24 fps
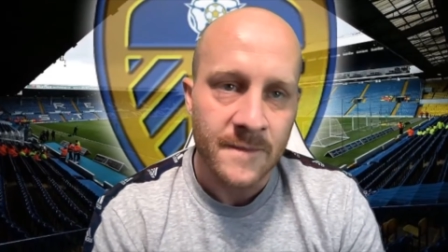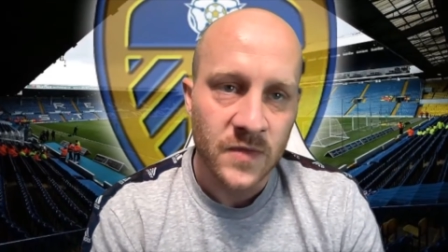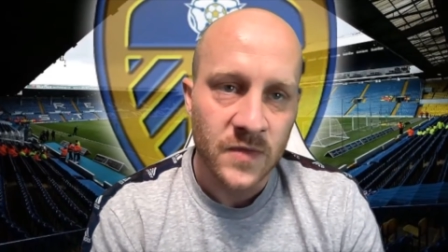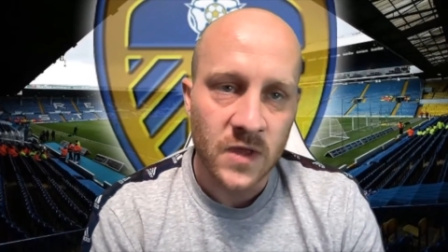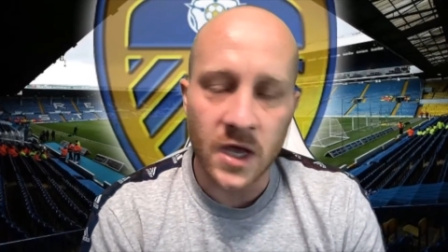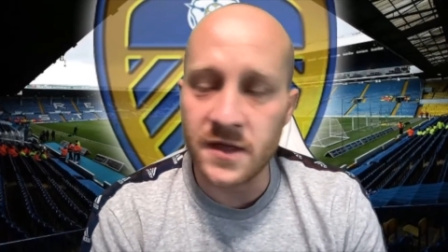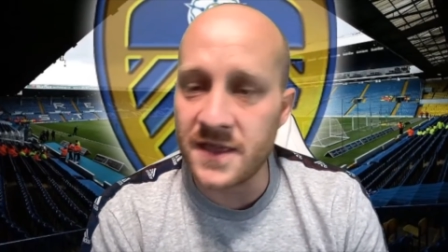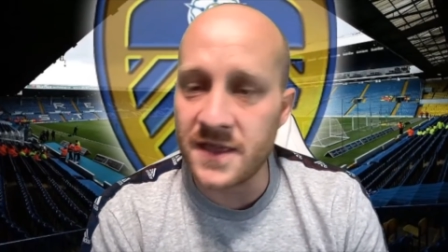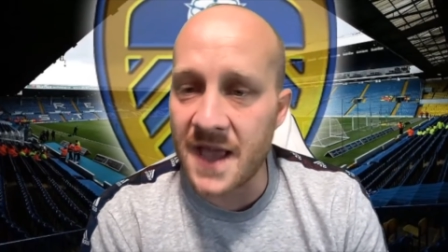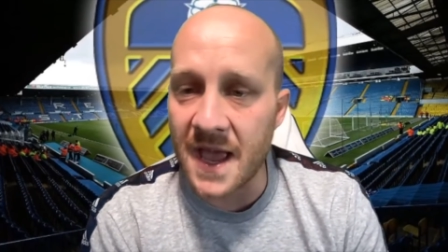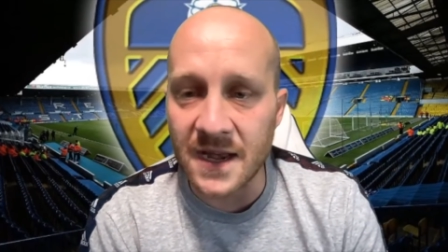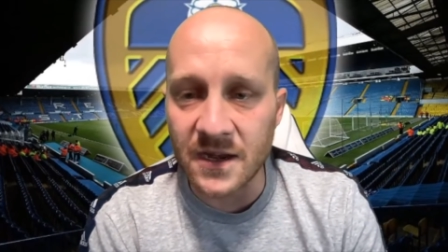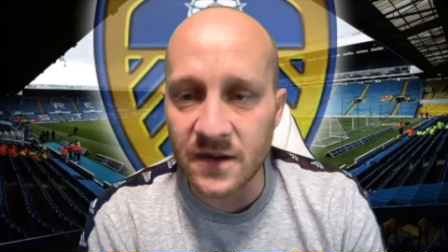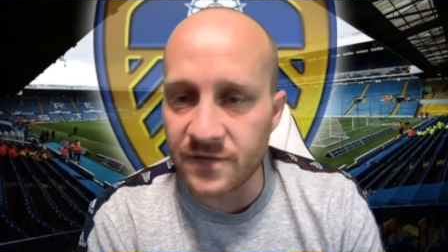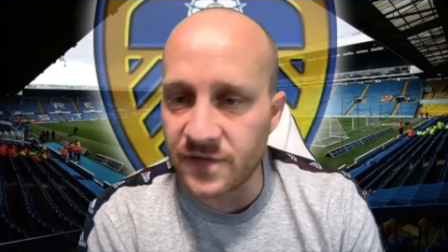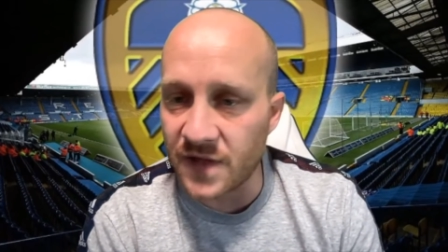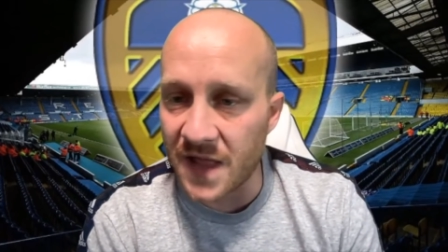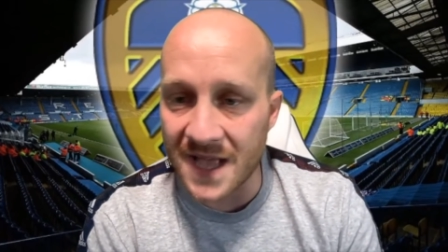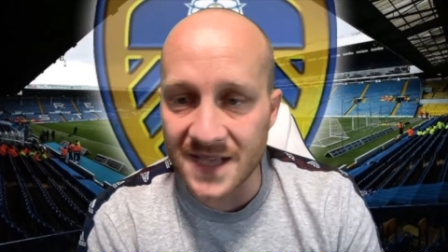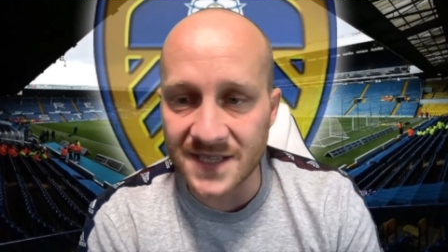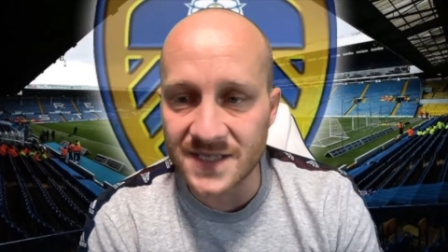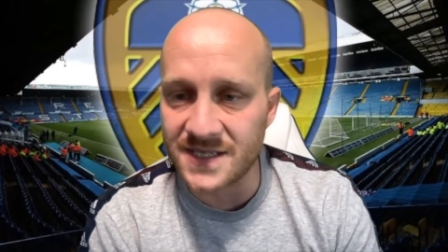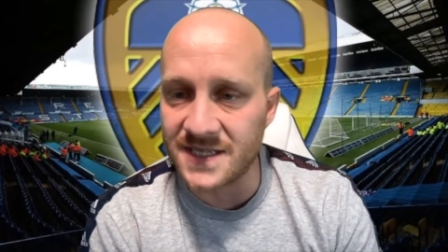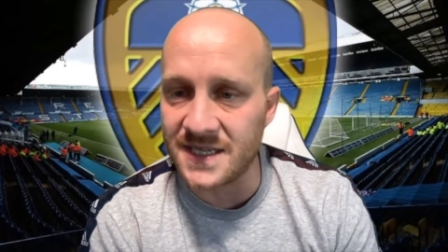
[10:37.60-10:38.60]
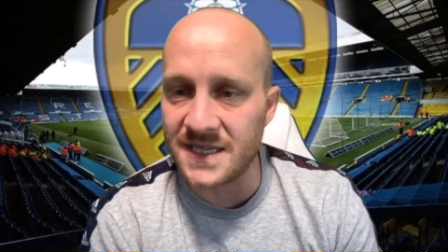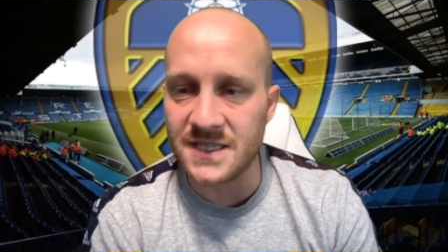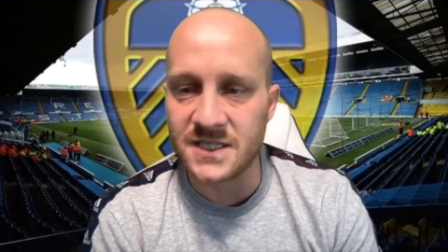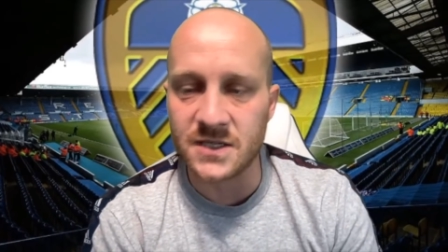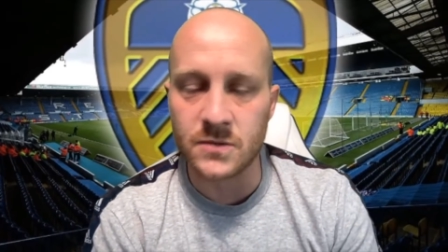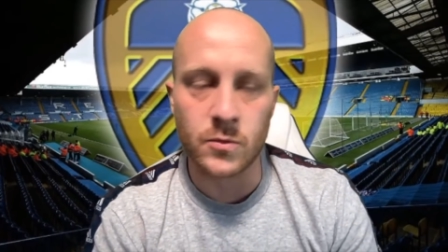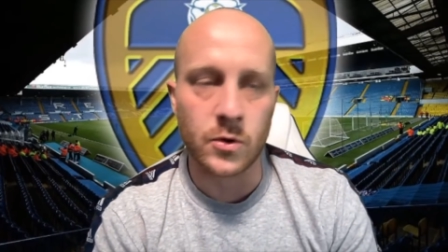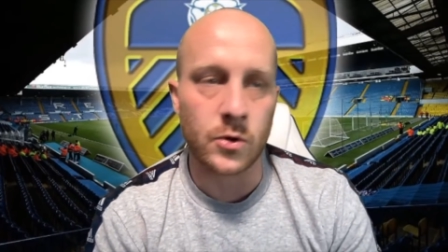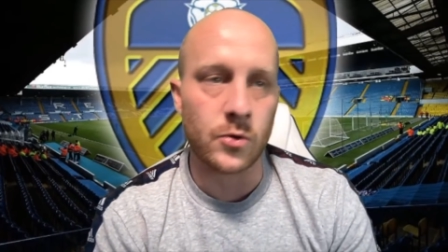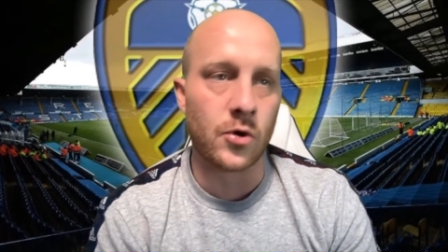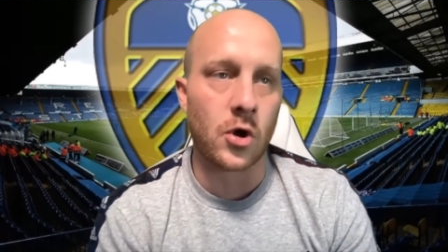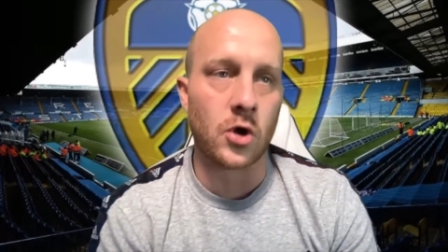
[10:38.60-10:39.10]
at the end of last season,
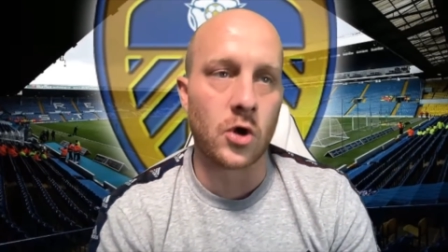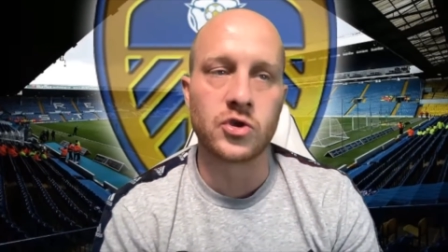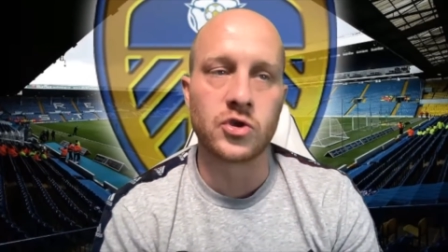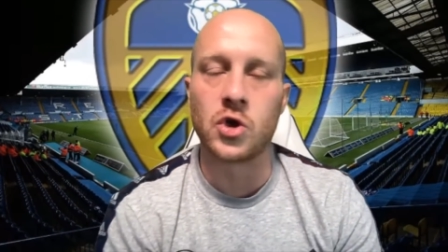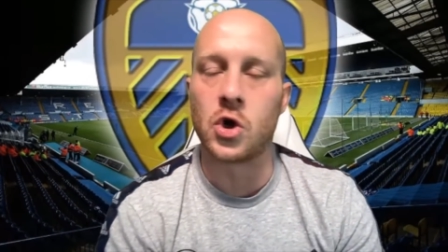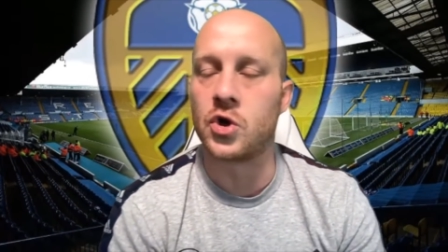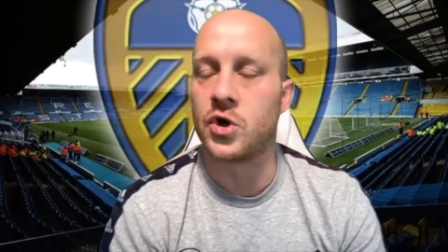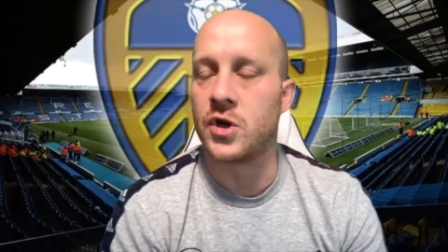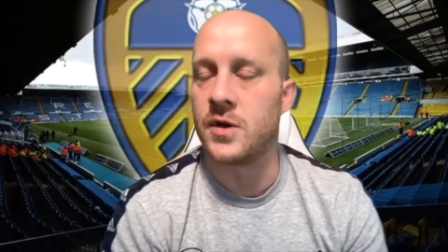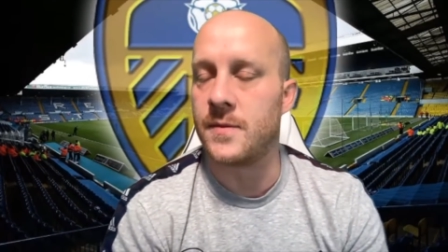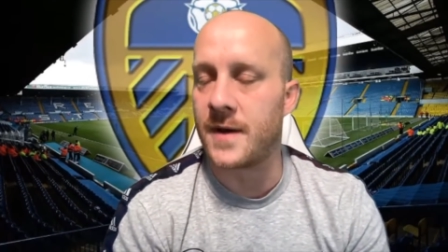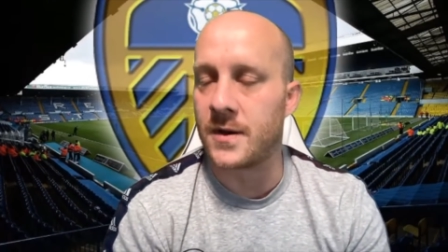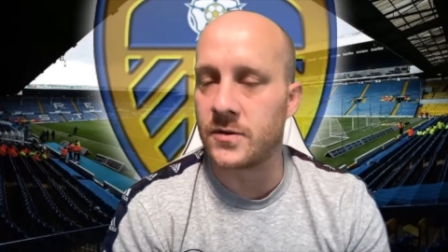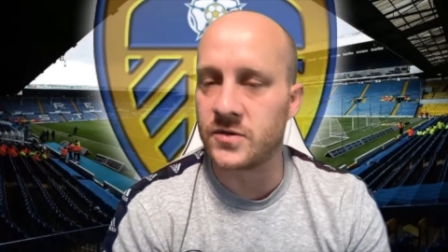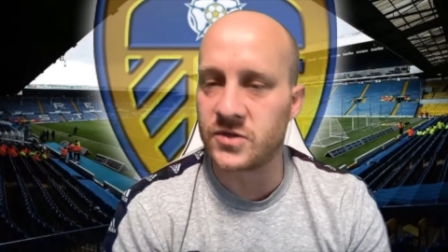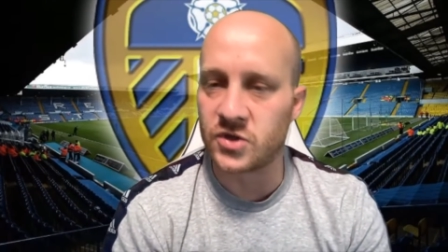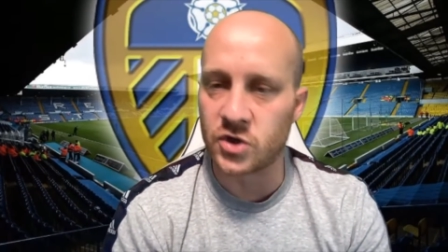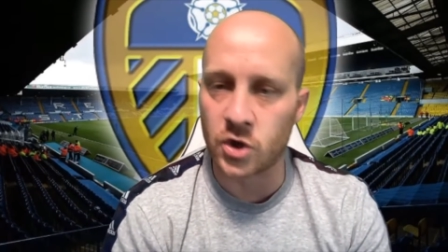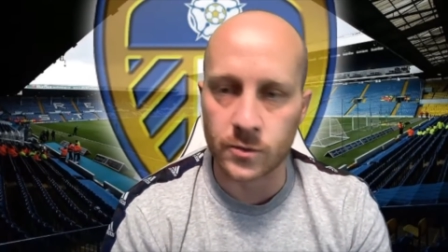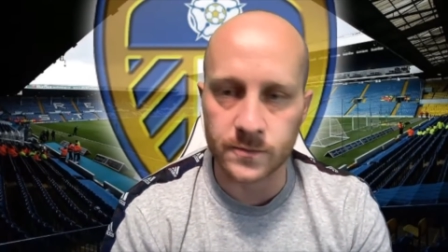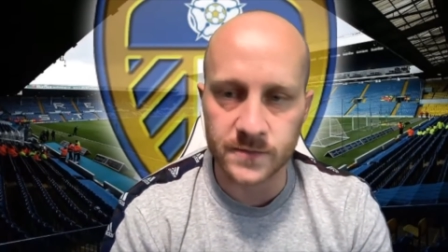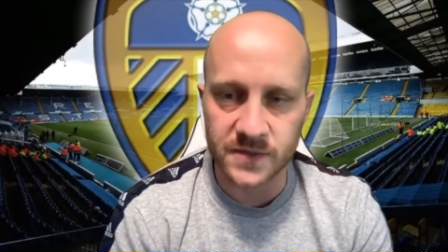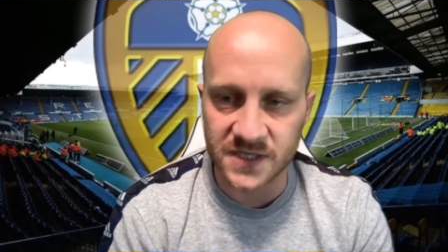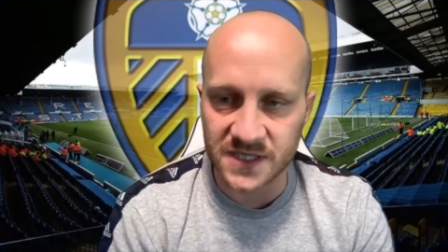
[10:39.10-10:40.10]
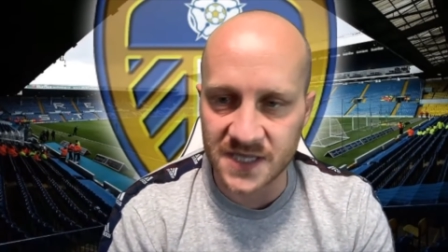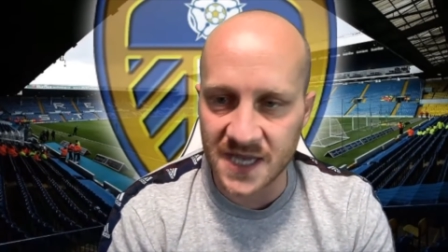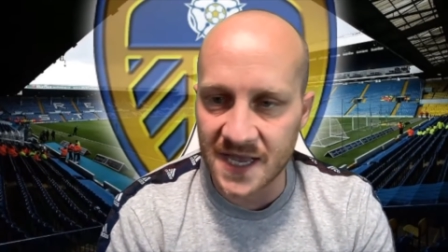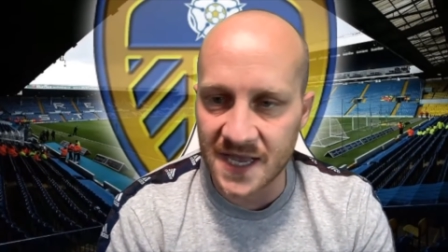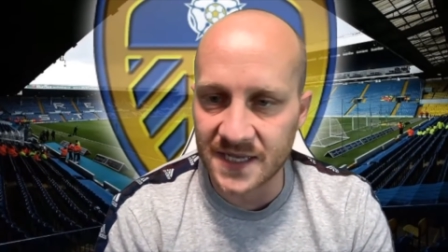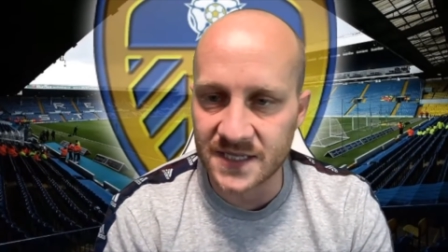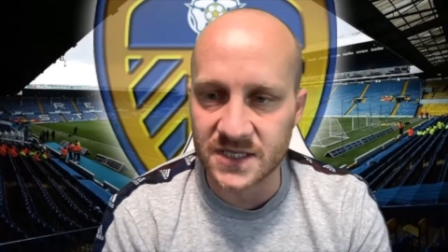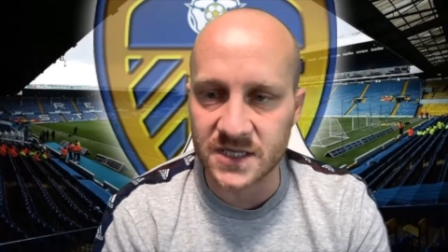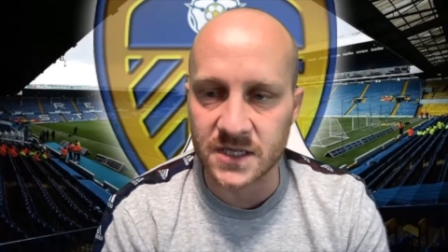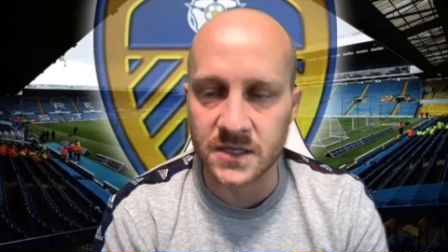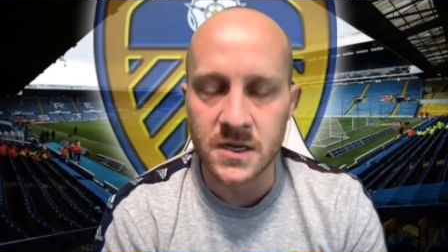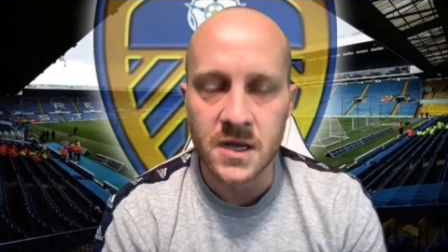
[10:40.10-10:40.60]
we were all talking about top
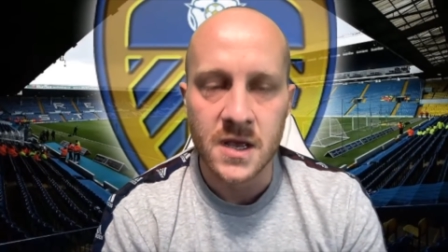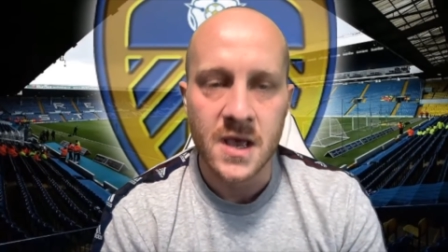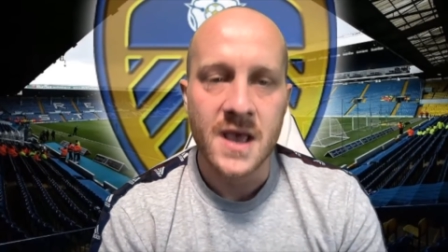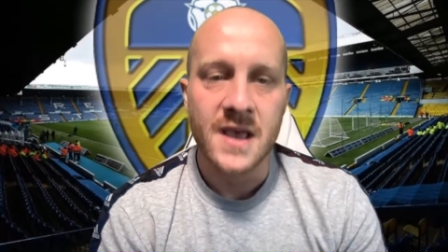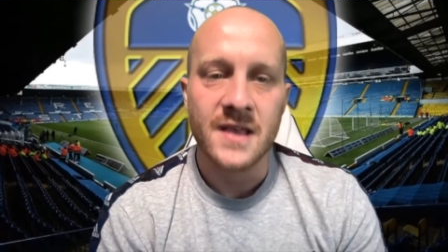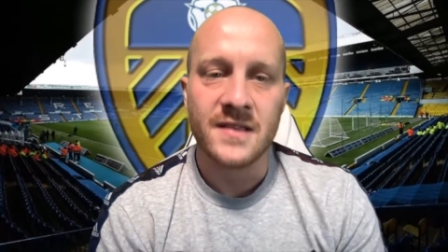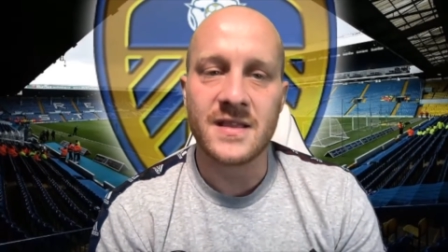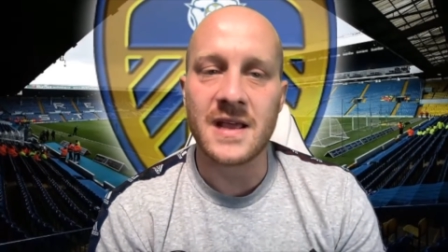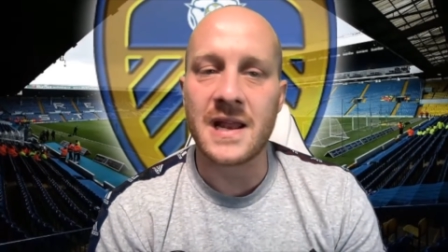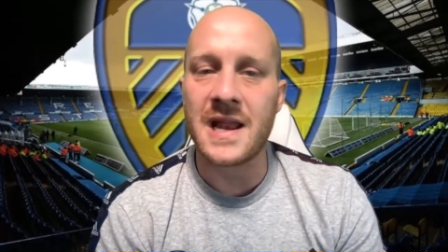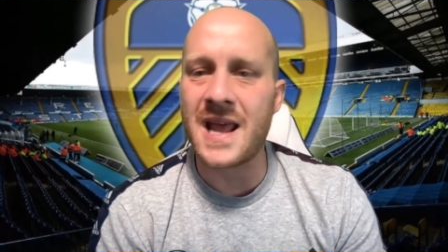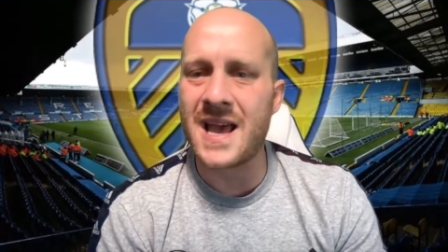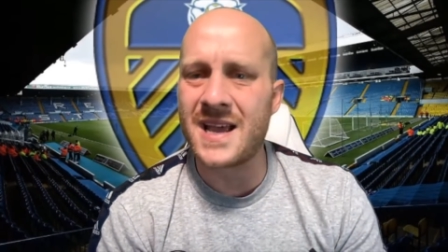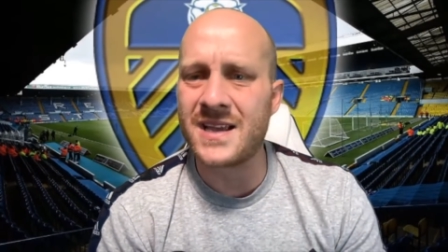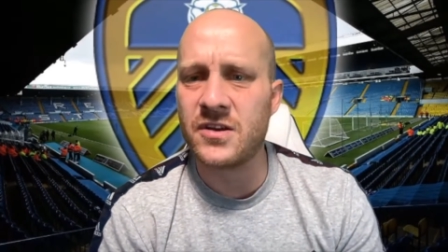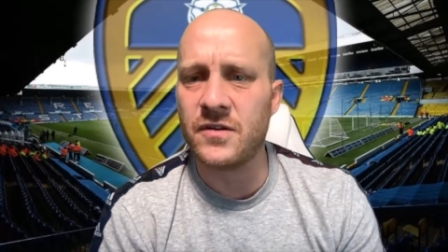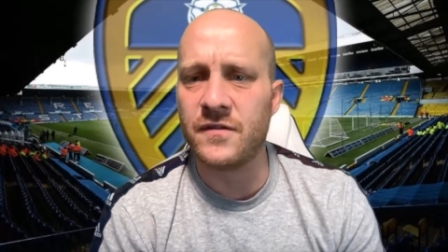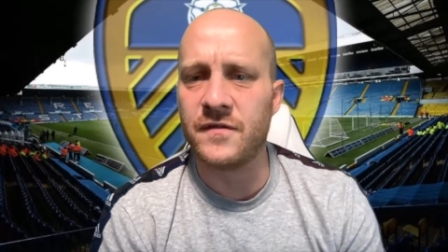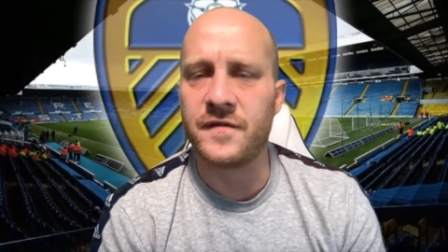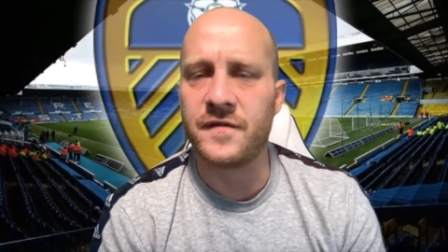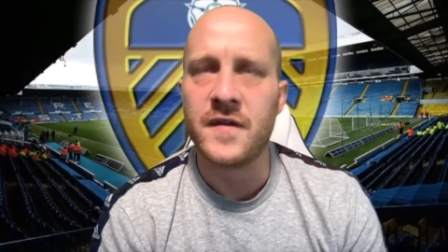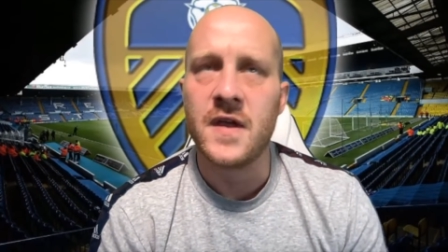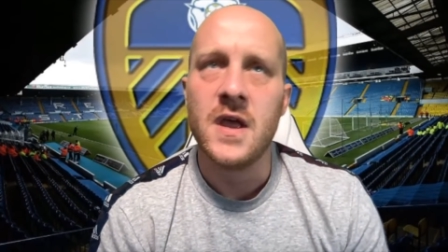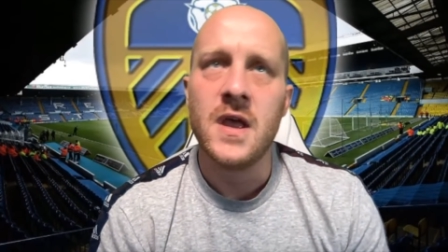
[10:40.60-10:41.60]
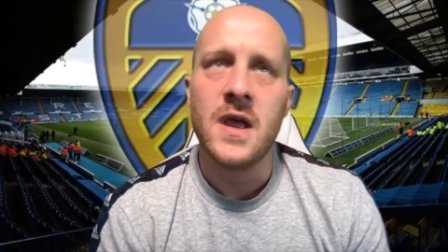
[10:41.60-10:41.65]
six and the lack of,